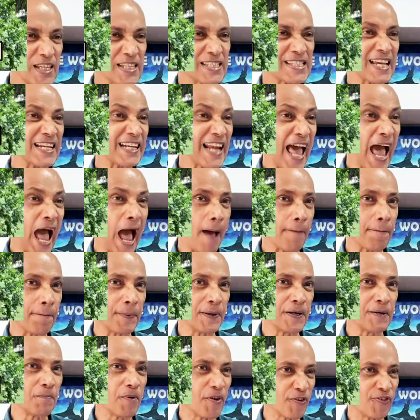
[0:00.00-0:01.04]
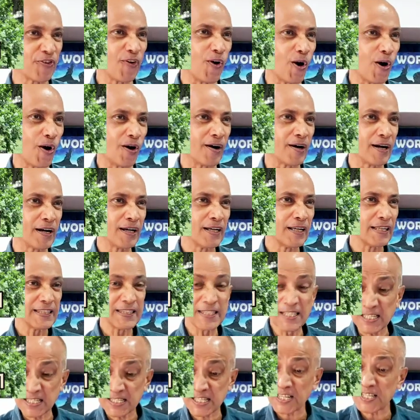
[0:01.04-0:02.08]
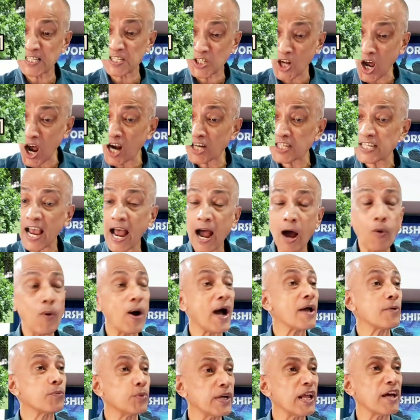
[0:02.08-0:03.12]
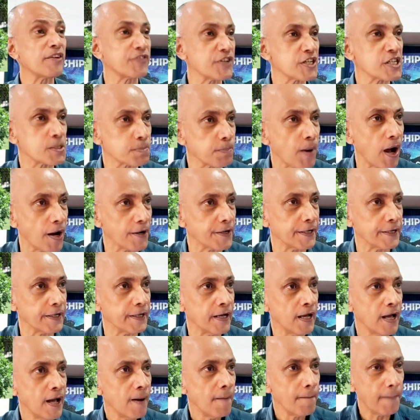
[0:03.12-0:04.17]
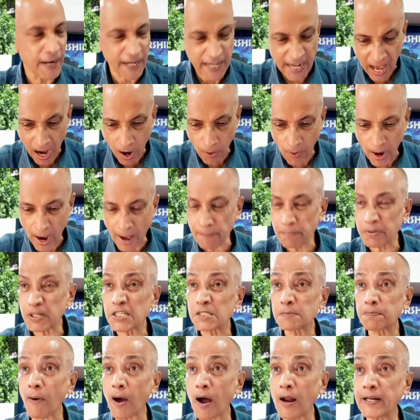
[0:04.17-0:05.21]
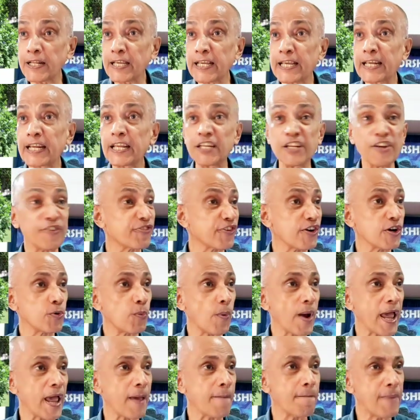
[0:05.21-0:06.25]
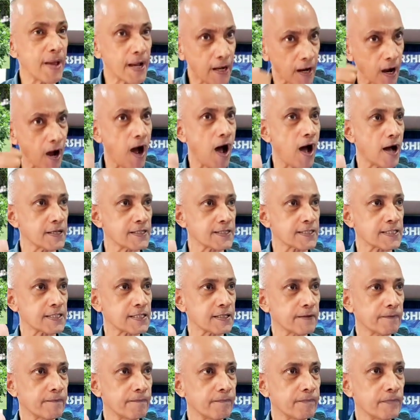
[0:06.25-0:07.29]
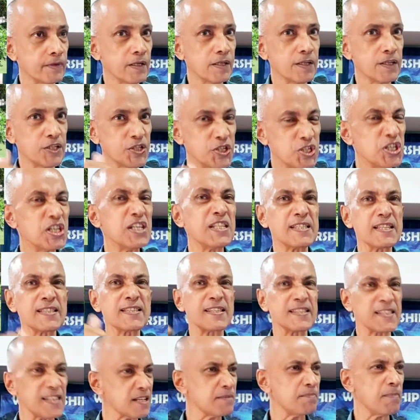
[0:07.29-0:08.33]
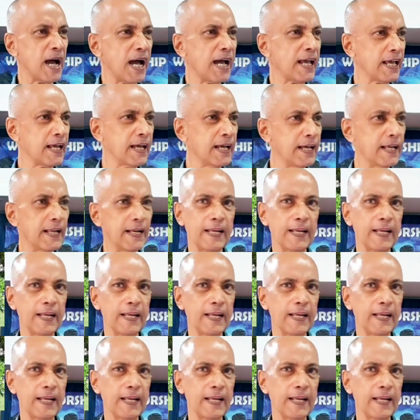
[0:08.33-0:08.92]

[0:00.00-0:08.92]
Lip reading: this had happened before, this is not how I would have responded. But now I'm responding in a different way because Jesus is in my life.